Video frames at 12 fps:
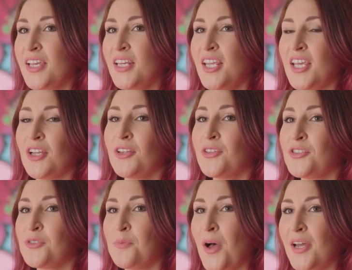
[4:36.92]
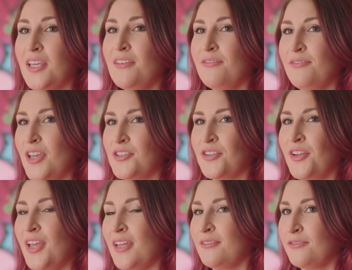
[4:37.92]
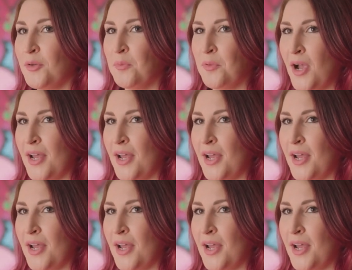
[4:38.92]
with the right investor and mentor.